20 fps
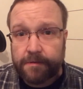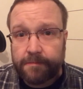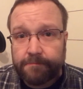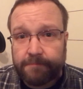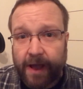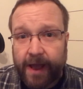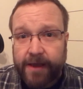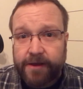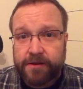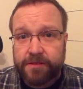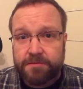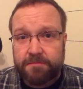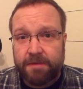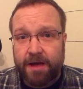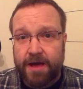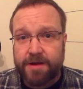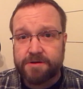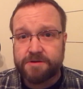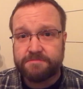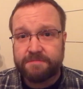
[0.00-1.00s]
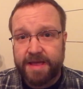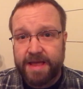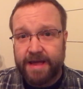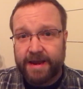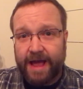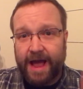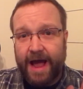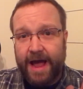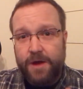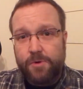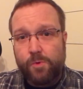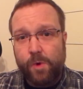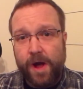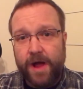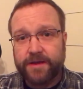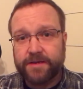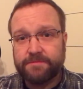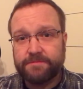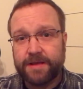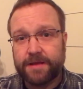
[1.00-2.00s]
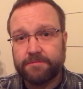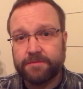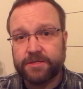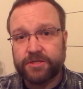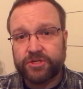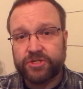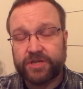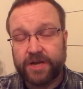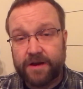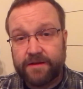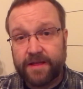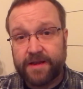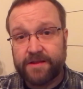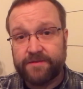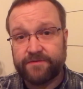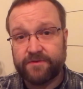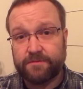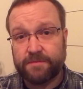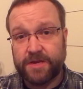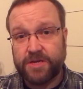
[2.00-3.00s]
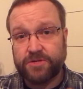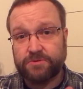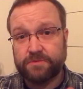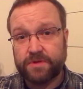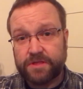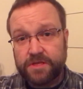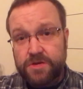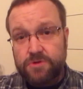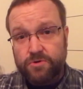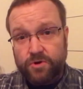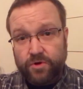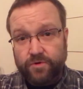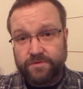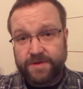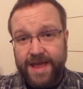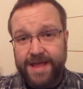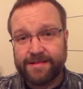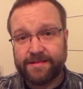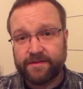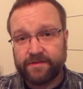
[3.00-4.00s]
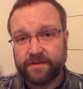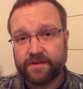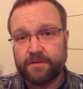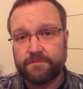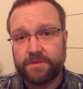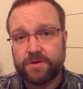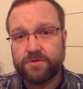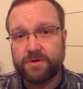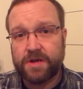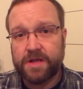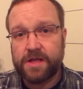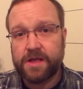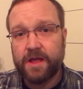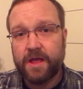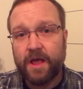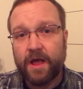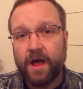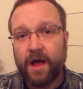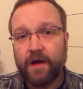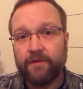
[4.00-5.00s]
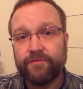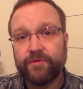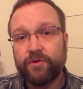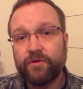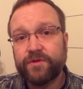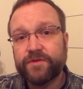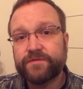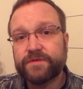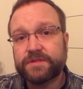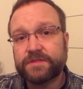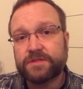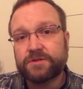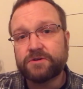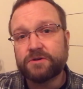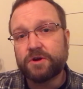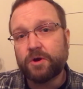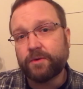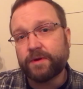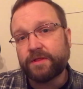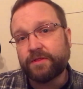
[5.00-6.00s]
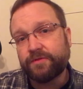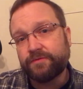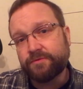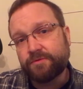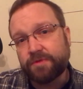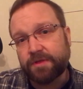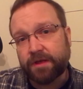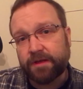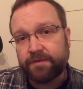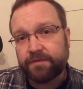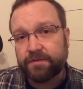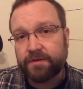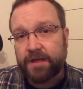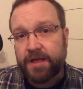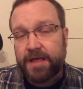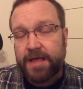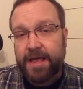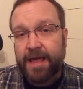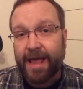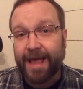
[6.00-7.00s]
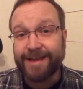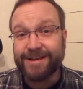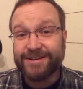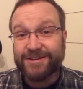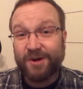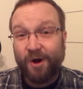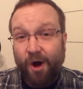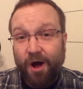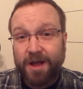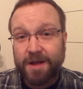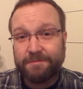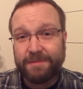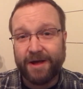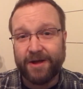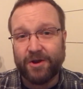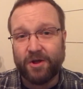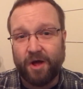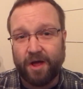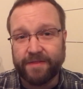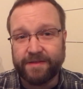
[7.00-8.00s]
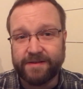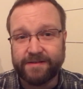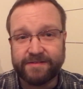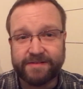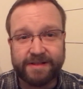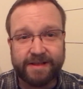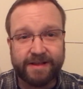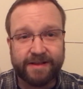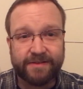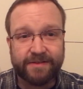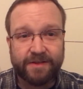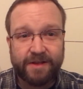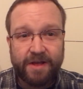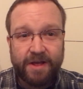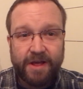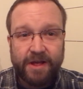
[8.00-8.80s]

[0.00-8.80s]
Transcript: Mind of the Modern Man. I want to be able to share that information with you, create this community of those of us that are going through this, and talk about all these things.